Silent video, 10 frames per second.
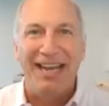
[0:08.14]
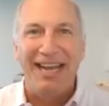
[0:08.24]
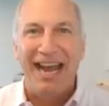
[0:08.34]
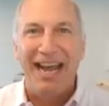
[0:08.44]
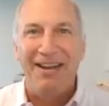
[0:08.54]
to
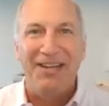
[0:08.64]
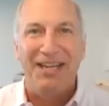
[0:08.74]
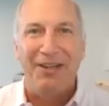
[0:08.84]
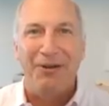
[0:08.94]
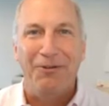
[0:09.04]
have you.
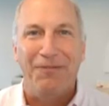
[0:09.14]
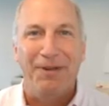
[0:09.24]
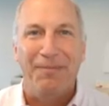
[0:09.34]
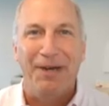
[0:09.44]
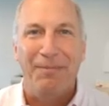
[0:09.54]
Hello
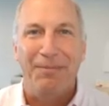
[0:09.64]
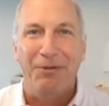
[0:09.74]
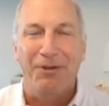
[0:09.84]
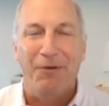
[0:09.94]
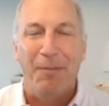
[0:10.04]
from
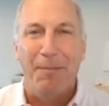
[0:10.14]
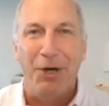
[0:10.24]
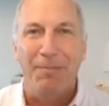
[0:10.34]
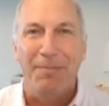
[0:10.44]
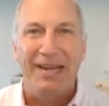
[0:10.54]
beautiful
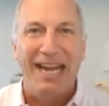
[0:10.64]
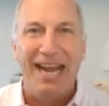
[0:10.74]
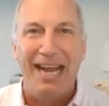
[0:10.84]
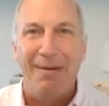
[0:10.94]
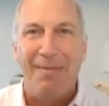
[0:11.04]

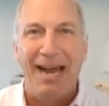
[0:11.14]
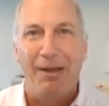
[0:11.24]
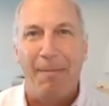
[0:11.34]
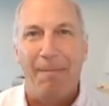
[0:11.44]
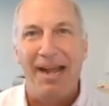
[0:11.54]
Birmingham,
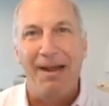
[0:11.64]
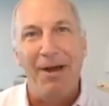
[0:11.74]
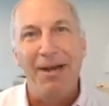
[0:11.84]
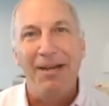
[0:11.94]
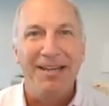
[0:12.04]

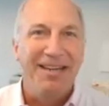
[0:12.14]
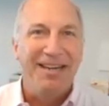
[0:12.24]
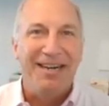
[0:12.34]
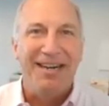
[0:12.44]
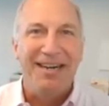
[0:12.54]
Alabama.
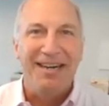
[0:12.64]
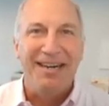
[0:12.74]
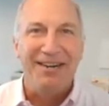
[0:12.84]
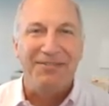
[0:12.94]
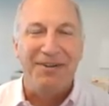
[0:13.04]

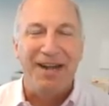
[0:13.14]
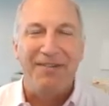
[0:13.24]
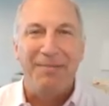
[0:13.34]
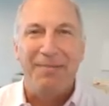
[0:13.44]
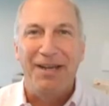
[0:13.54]
For
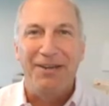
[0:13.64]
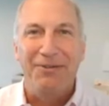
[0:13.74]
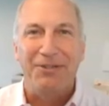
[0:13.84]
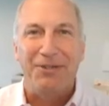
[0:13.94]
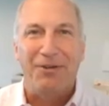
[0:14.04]
everybody
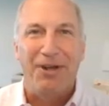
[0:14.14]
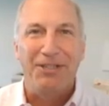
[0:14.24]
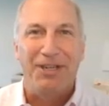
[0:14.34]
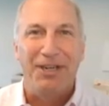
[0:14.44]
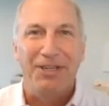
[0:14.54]
who's
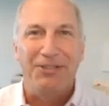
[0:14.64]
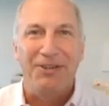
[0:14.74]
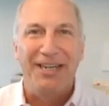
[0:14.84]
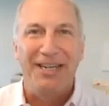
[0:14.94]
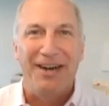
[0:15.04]
across the
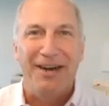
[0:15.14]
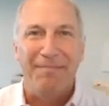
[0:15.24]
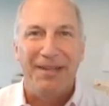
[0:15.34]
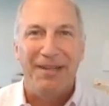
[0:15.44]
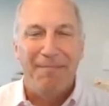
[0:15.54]
country.
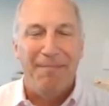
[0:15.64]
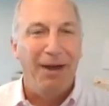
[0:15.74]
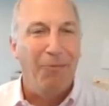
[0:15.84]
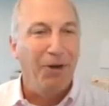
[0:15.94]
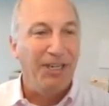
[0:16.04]

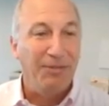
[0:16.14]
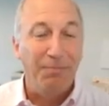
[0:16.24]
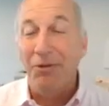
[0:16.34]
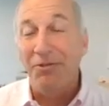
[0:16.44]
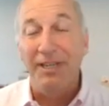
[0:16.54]
My work is
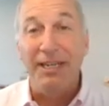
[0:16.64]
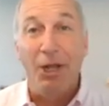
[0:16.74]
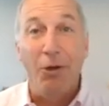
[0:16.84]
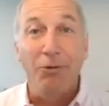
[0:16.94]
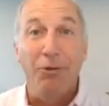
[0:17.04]
mostly in
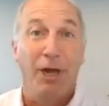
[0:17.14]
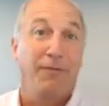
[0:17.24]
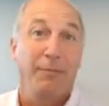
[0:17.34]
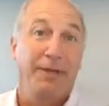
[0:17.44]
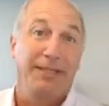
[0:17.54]
local
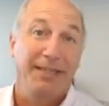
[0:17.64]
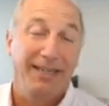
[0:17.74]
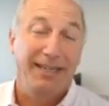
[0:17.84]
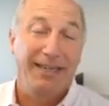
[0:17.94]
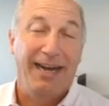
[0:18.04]
government.
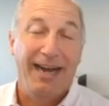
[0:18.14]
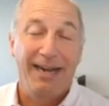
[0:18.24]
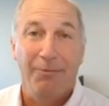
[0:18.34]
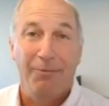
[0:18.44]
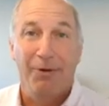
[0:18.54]

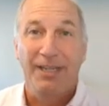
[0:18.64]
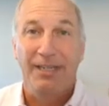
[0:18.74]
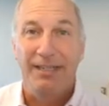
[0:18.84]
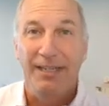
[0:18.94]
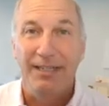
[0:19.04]
I worked
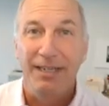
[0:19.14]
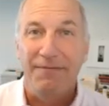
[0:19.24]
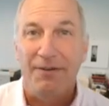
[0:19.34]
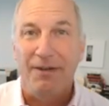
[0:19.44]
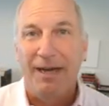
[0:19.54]
at
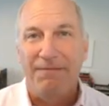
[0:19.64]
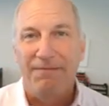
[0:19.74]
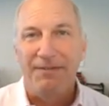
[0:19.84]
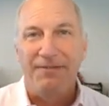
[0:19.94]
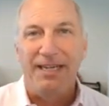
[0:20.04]
Disney for
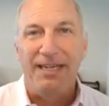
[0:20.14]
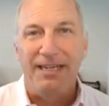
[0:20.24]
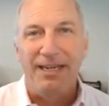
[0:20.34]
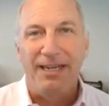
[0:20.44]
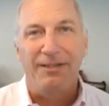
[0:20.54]
about
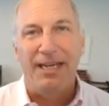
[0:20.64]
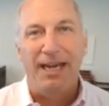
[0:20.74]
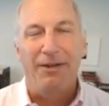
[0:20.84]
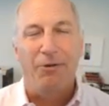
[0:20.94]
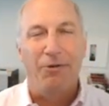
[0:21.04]
15 years
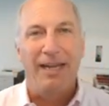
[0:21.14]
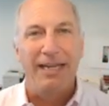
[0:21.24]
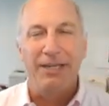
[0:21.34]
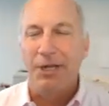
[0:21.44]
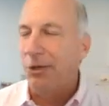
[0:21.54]
down in
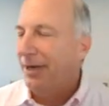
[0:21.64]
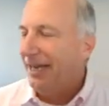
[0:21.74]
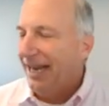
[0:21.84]
Orlando,